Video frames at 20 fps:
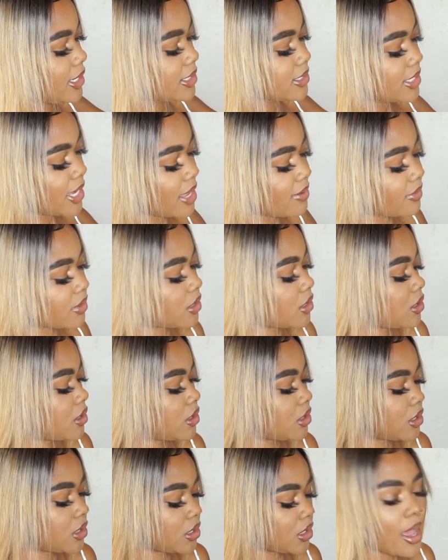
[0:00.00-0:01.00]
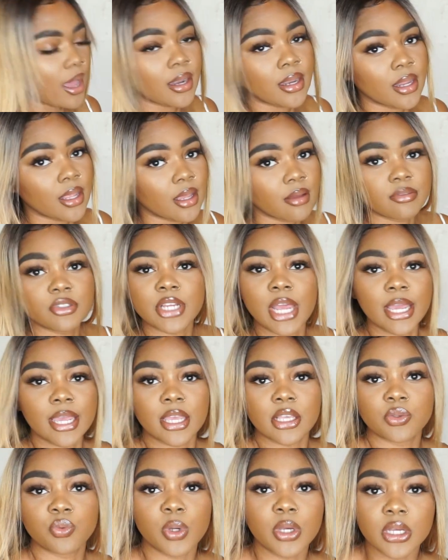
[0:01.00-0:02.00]
doesn't have a hood. I love
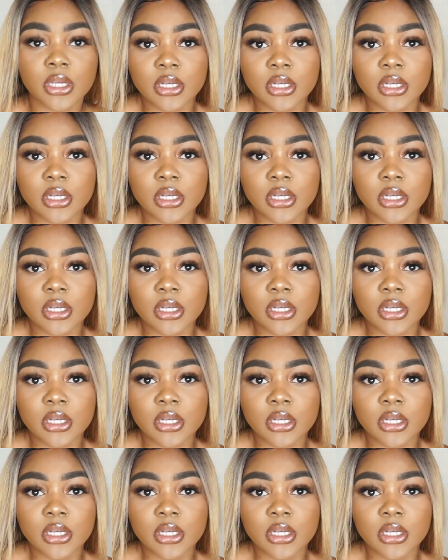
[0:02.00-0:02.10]
jackets with